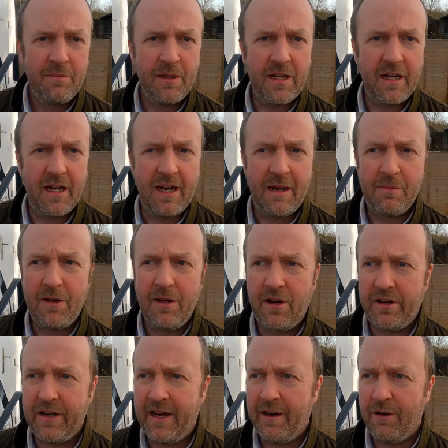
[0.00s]
But
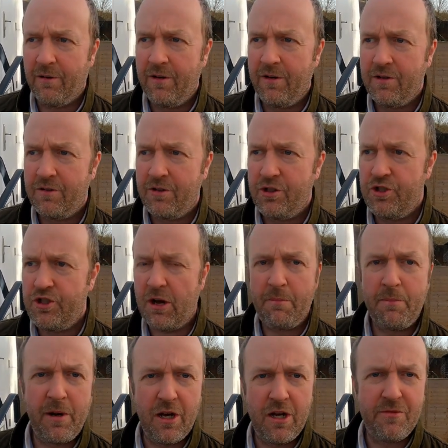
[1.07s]
I'll now
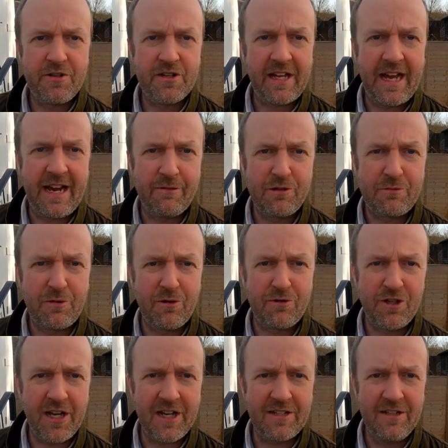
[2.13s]
jump over to the house
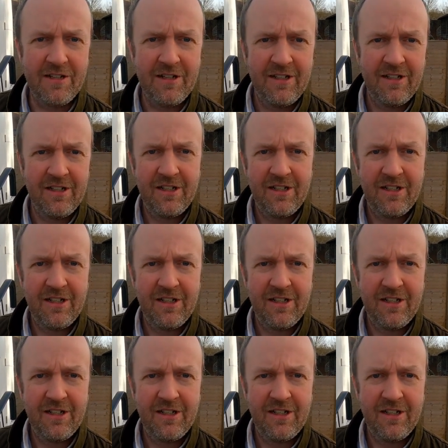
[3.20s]
project